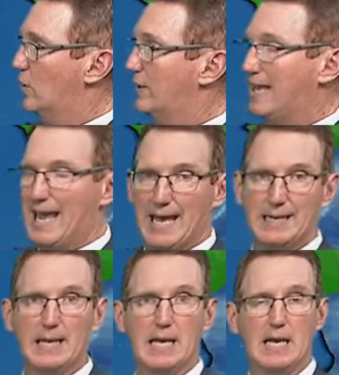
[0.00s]

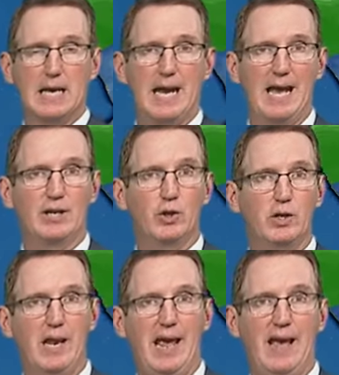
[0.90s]
again, a
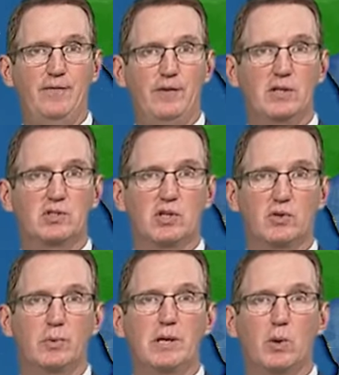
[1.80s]
good half inch to
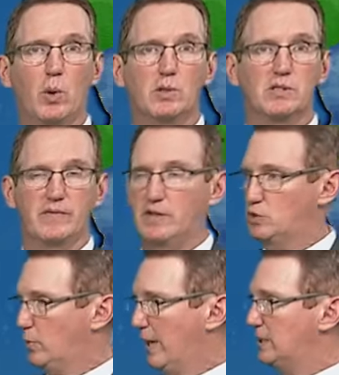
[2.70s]
three quarters of an
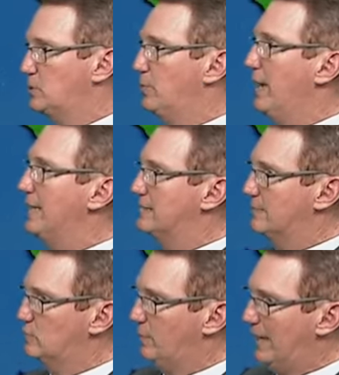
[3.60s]
inch wide spread.
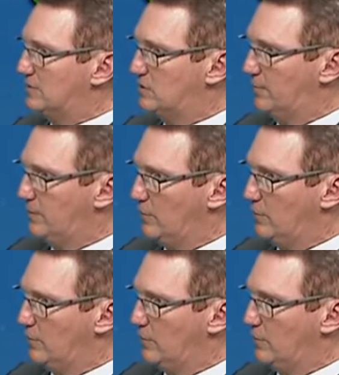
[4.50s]
Some spots up here